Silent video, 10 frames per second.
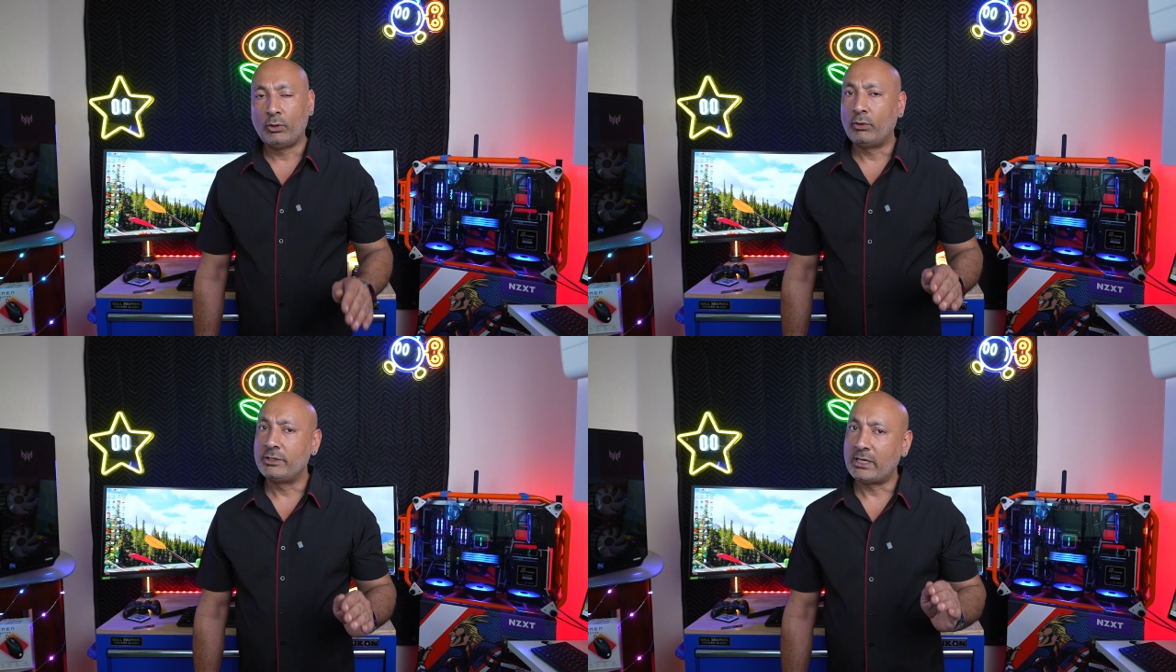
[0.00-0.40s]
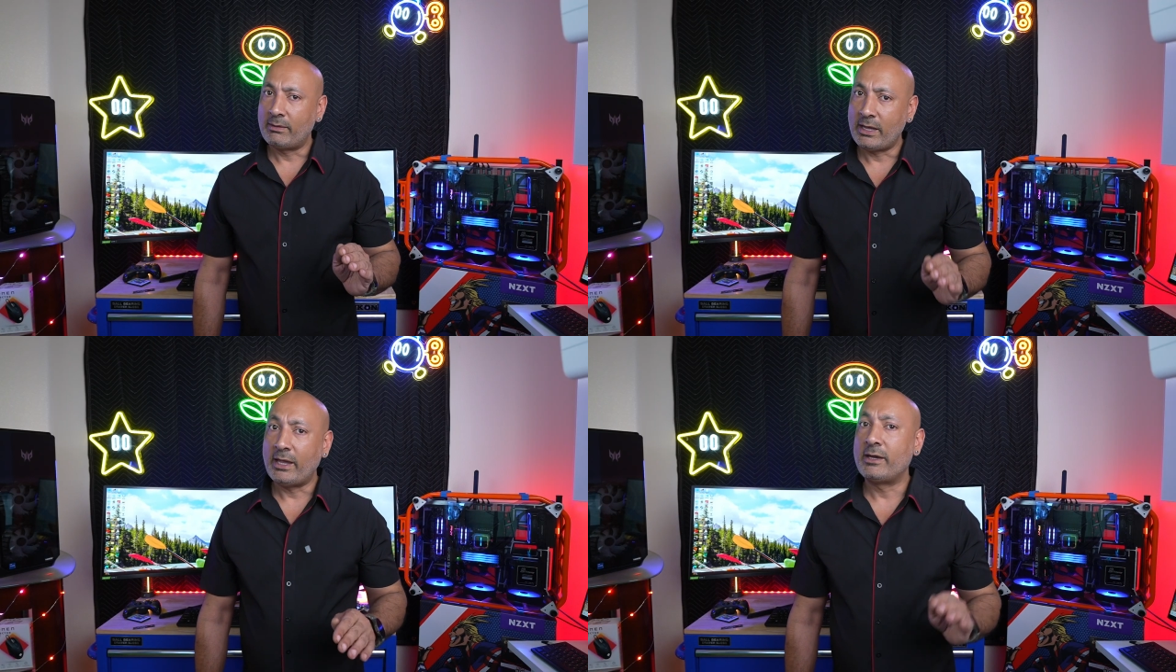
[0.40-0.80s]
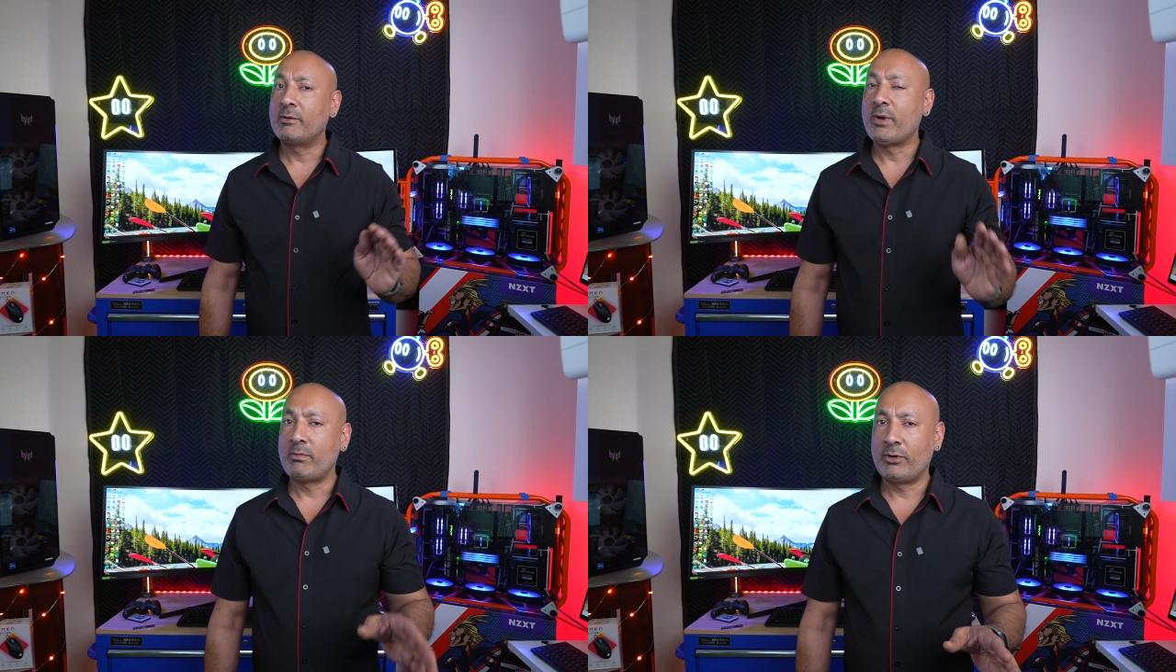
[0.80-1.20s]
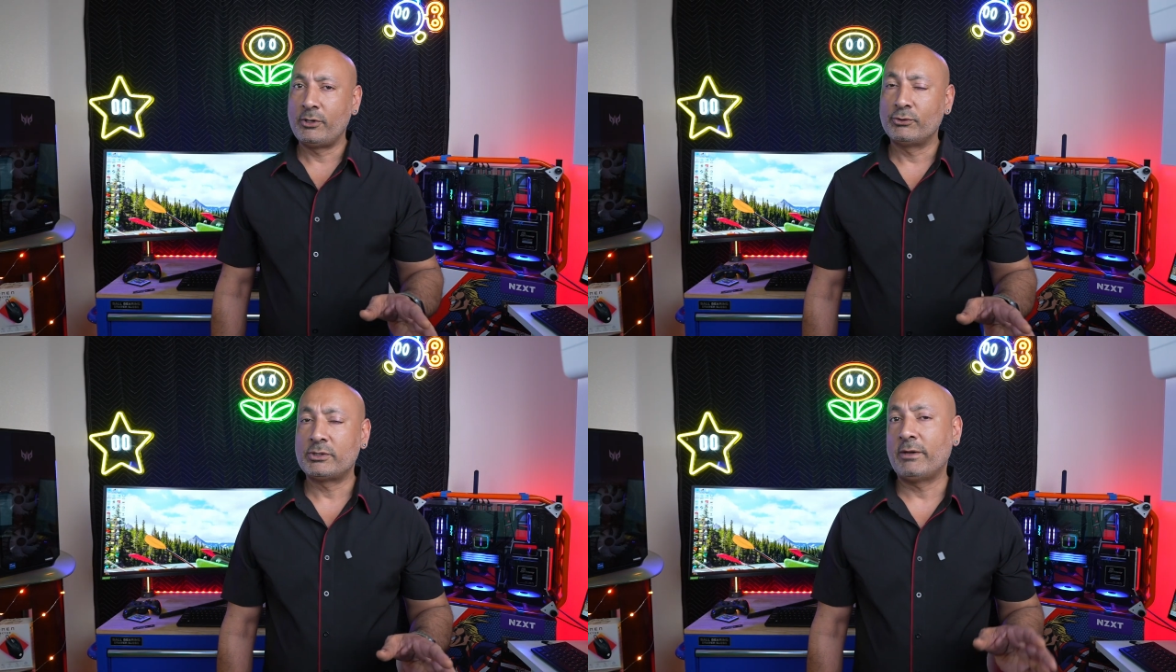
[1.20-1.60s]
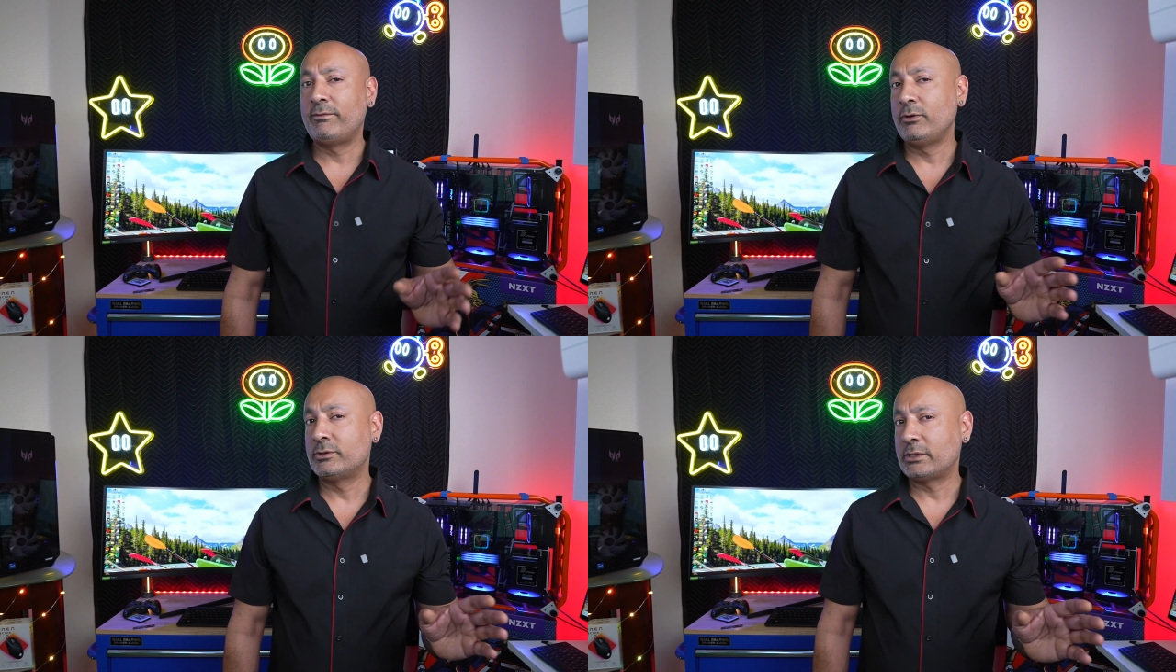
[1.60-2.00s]
Only time, and remember,
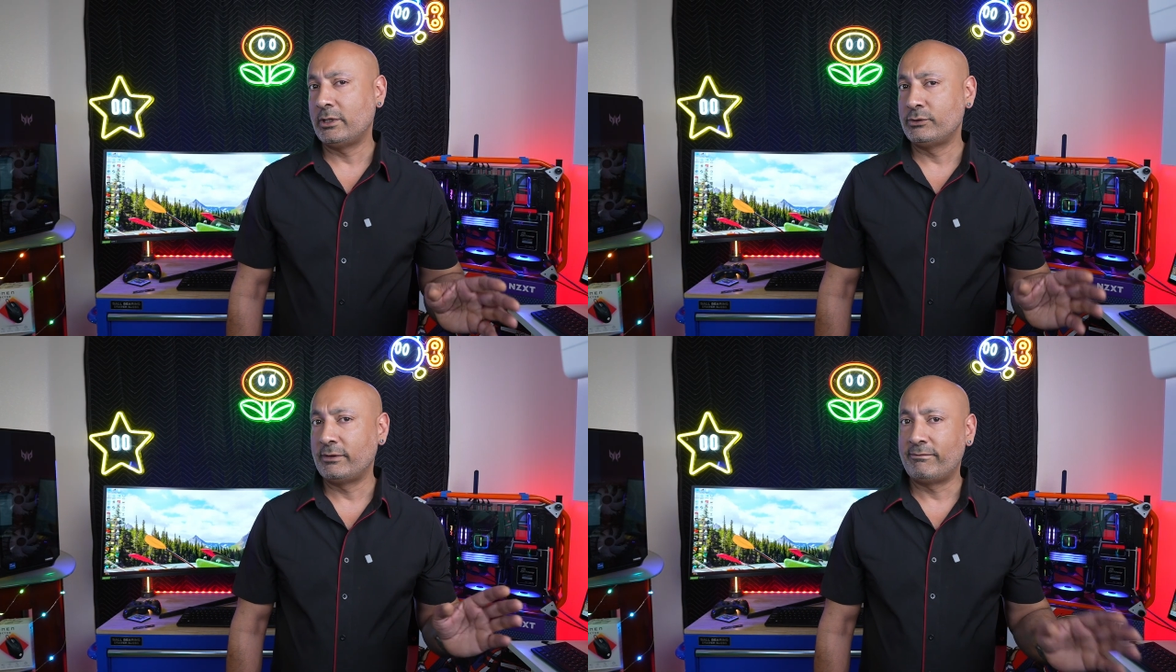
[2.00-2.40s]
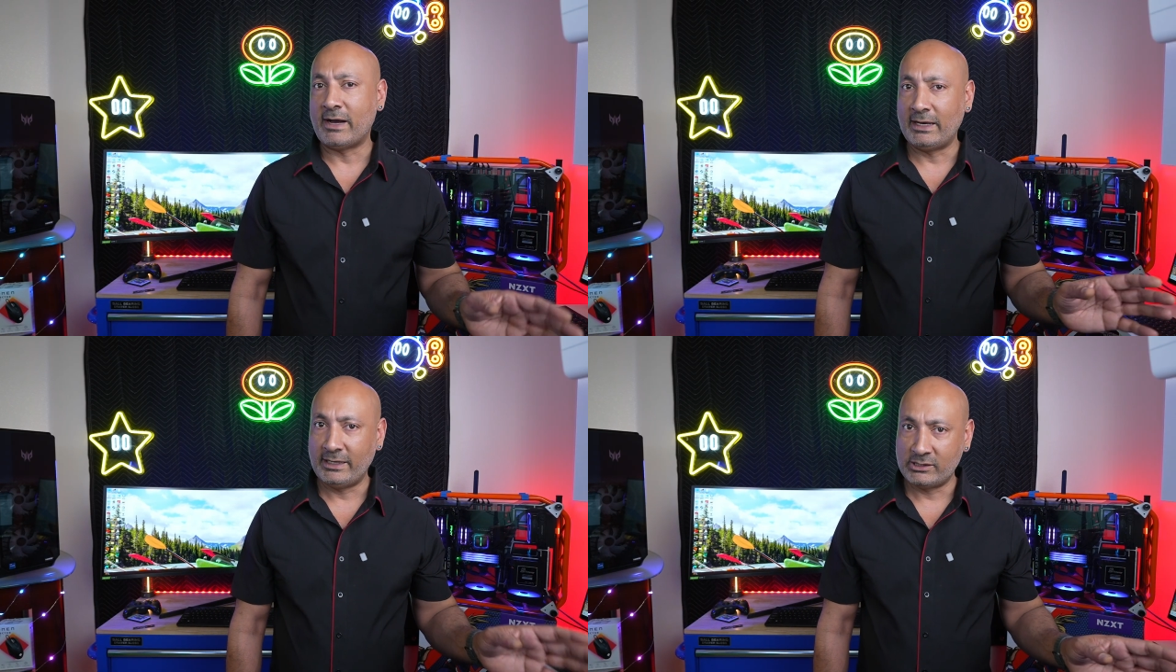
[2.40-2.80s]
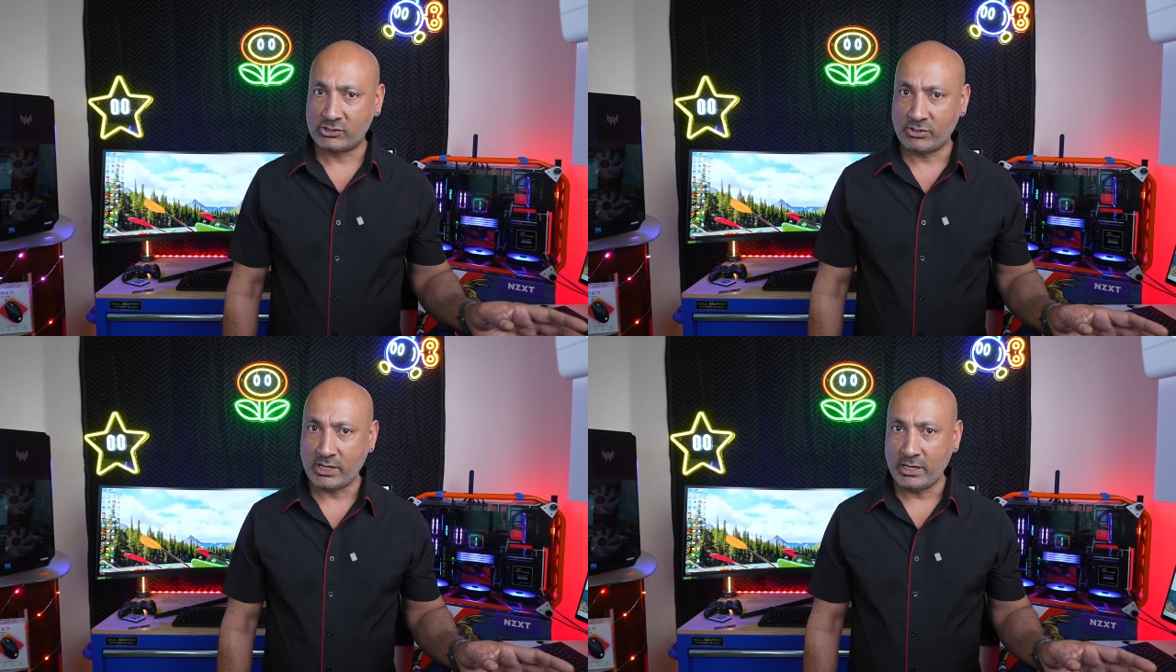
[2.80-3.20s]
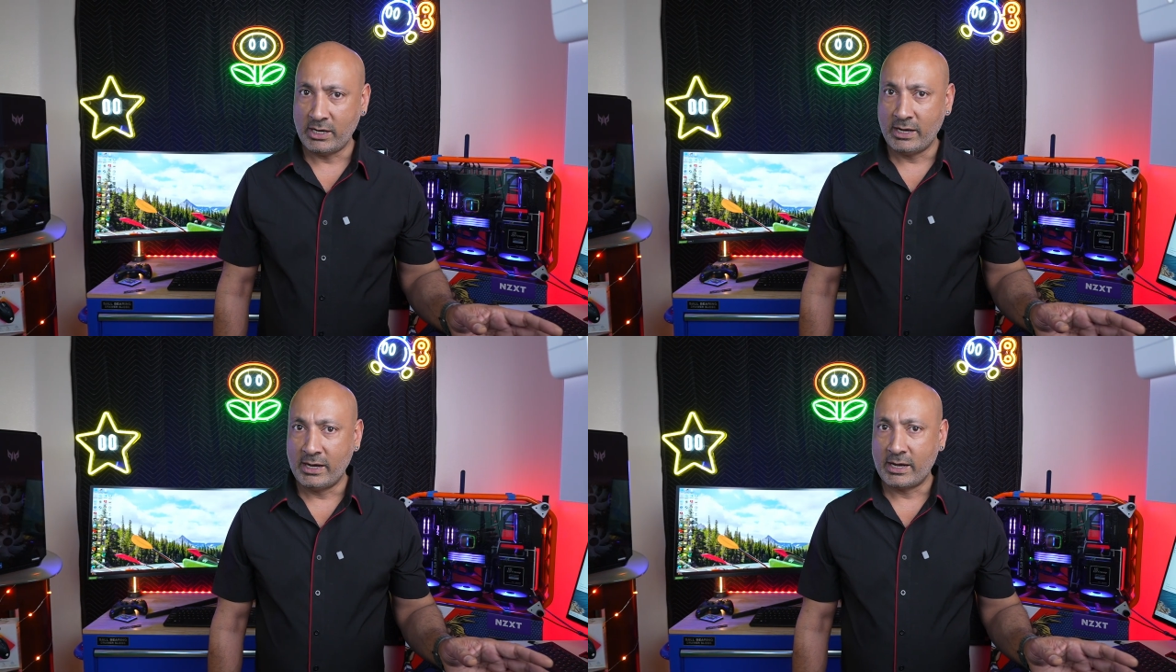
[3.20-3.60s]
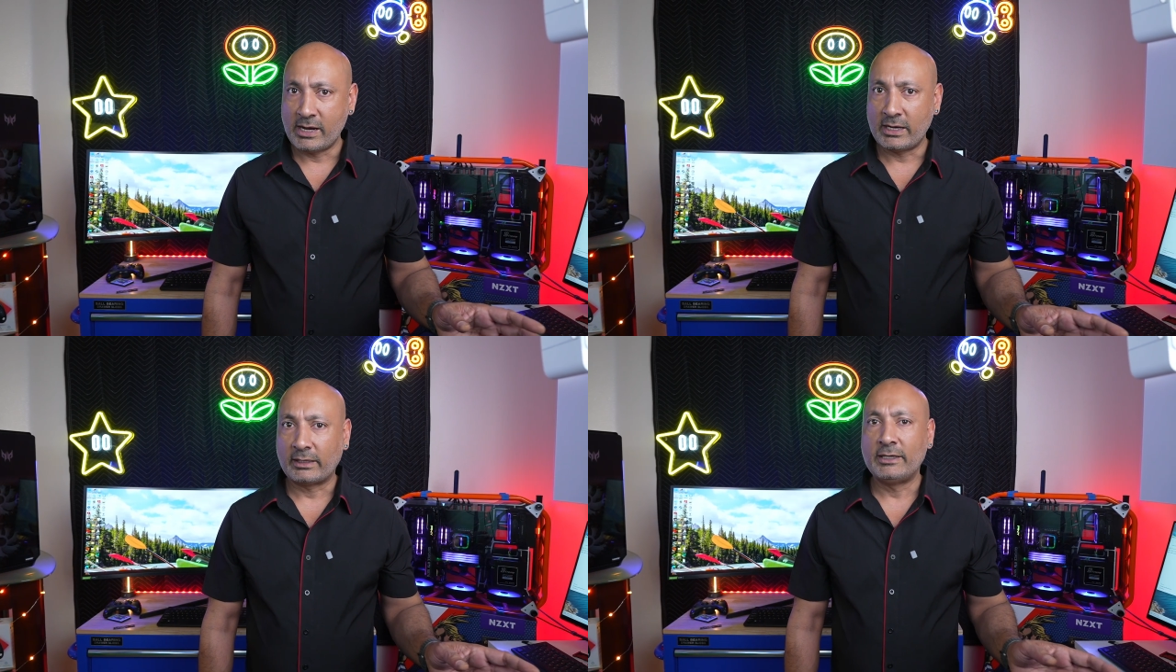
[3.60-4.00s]
if you're still using file history,
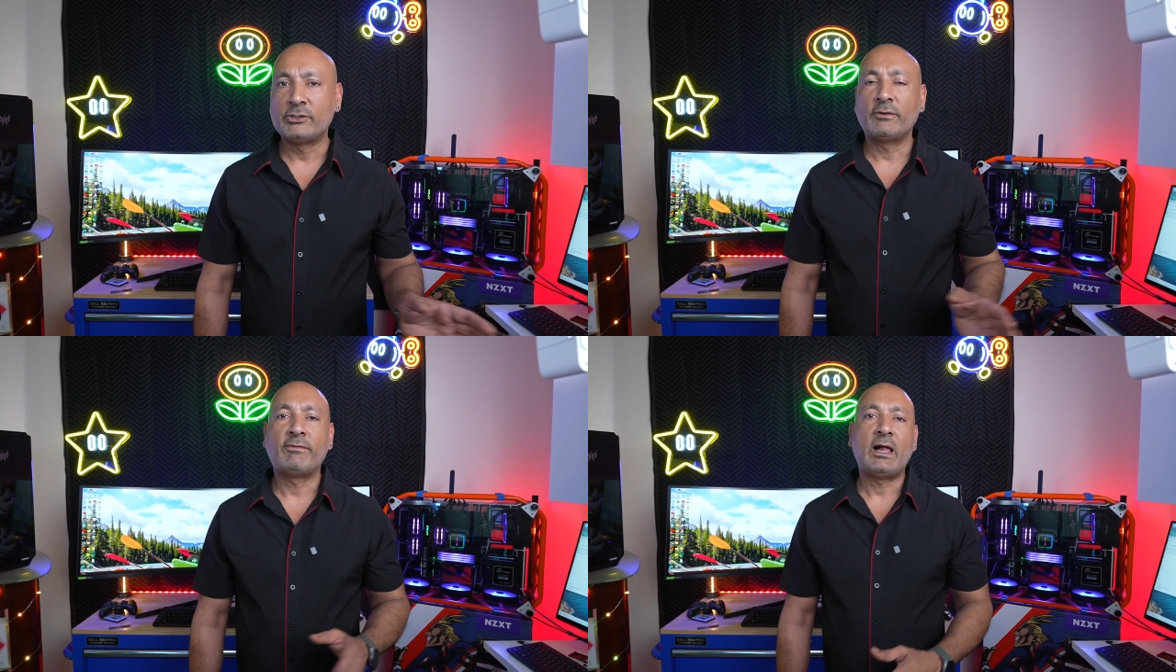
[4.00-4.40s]
at least your